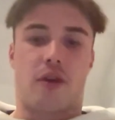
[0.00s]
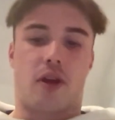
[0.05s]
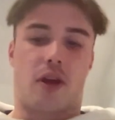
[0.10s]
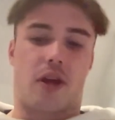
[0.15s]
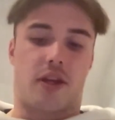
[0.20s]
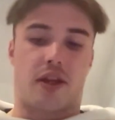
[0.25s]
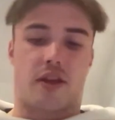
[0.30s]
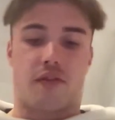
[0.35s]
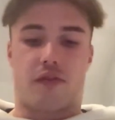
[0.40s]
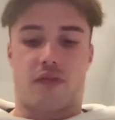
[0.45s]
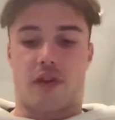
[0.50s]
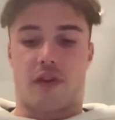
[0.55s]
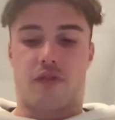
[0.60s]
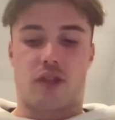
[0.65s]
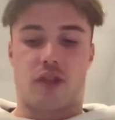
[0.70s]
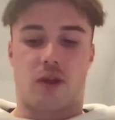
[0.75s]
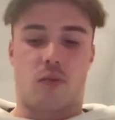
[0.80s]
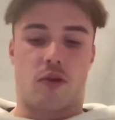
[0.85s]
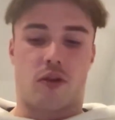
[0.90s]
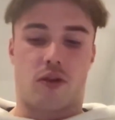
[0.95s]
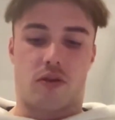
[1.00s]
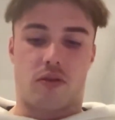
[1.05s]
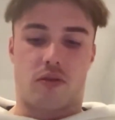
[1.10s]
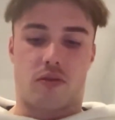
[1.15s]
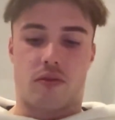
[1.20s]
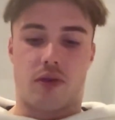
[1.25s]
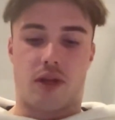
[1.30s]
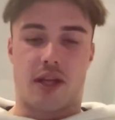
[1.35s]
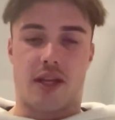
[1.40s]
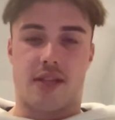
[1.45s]
Like if someone
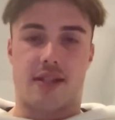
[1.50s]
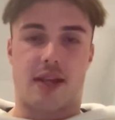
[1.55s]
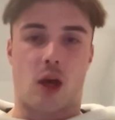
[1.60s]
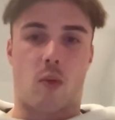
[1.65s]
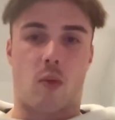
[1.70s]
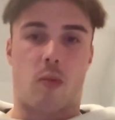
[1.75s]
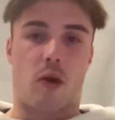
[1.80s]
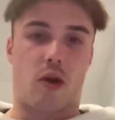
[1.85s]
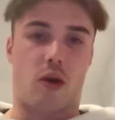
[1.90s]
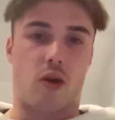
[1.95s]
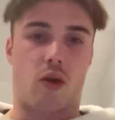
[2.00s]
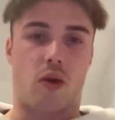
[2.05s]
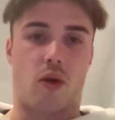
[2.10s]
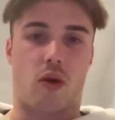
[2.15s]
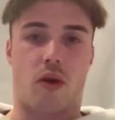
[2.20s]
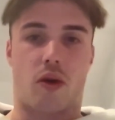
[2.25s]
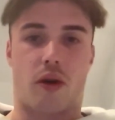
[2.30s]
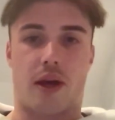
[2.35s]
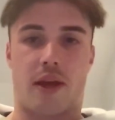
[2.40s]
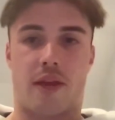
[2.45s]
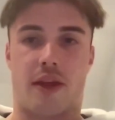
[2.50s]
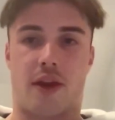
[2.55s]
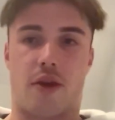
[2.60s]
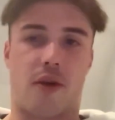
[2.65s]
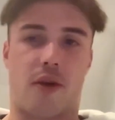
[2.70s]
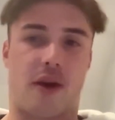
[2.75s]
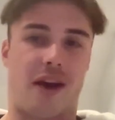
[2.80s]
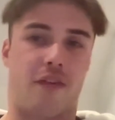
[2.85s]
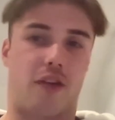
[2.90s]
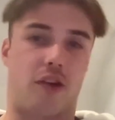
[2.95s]
needs help on court and they
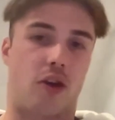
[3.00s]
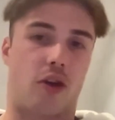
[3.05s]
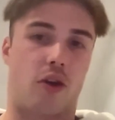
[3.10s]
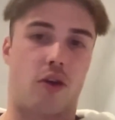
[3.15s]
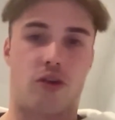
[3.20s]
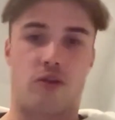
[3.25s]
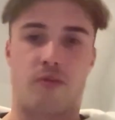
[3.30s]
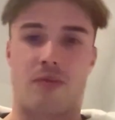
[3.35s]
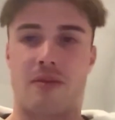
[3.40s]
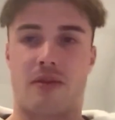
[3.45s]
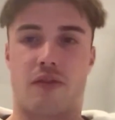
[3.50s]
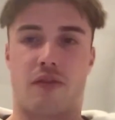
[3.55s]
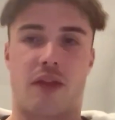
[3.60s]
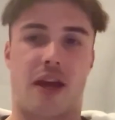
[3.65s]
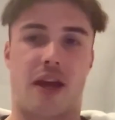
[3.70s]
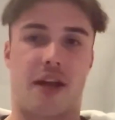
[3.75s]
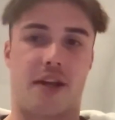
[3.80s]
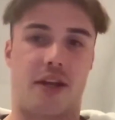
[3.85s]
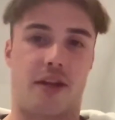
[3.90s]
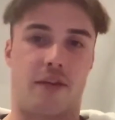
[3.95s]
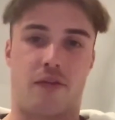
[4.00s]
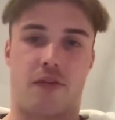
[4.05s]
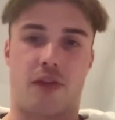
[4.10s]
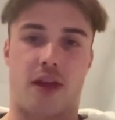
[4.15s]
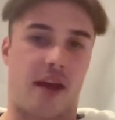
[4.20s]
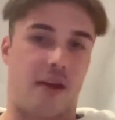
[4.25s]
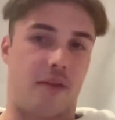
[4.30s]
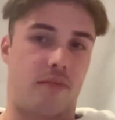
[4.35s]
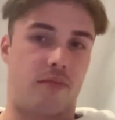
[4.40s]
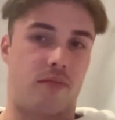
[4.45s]
don't have a coach, maybe for
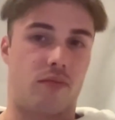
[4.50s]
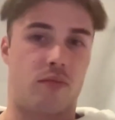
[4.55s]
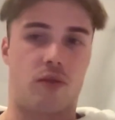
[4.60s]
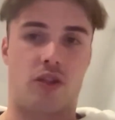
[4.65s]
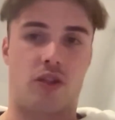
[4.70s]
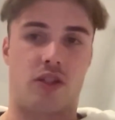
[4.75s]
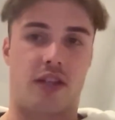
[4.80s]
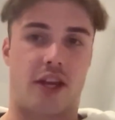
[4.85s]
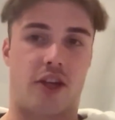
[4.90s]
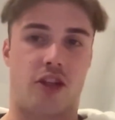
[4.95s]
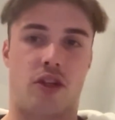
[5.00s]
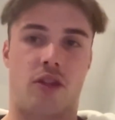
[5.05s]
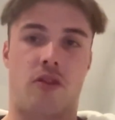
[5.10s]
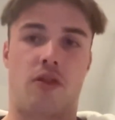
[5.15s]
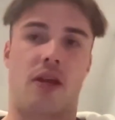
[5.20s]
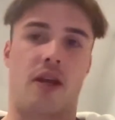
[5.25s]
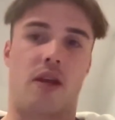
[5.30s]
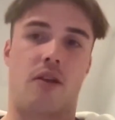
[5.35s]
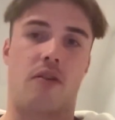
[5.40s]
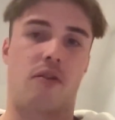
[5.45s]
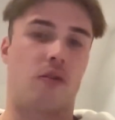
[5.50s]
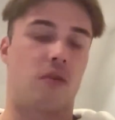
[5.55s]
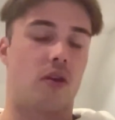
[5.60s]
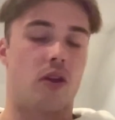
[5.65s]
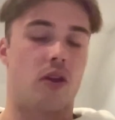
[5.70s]
that session, then